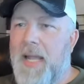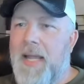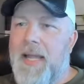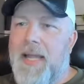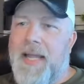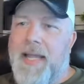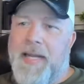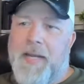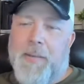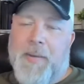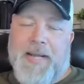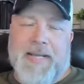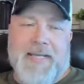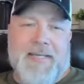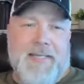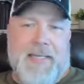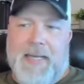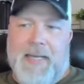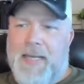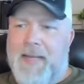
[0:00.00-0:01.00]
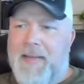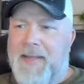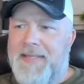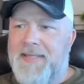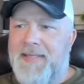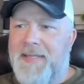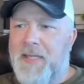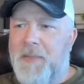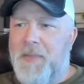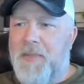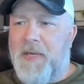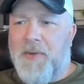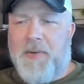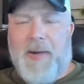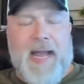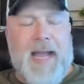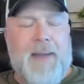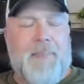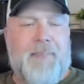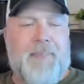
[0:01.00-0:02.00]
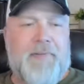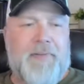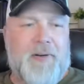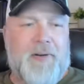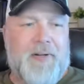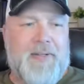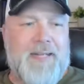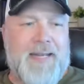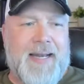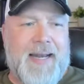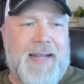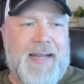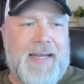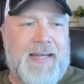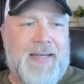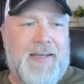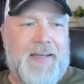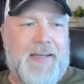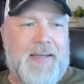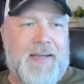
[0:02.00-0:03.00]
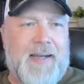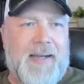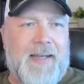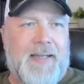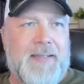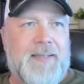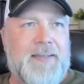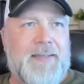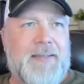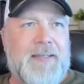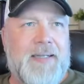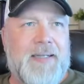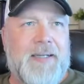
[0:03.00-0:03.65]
Anyways, that's going to be a wrap for tonight, you guys.